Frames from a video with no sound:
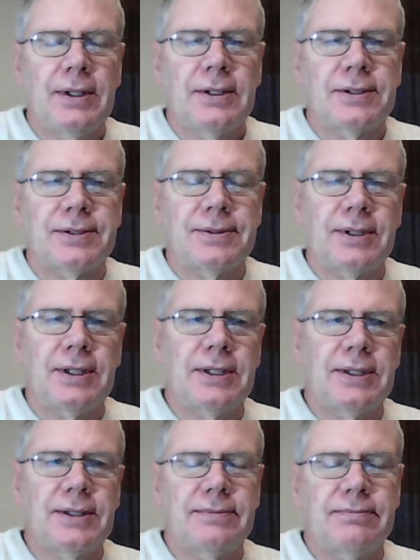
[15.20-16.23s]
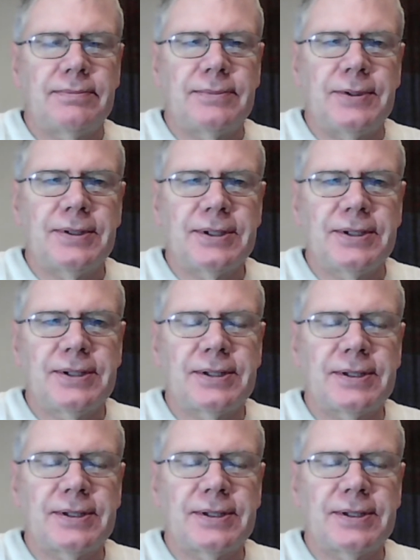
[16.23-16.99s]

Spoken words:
So we're going to do this.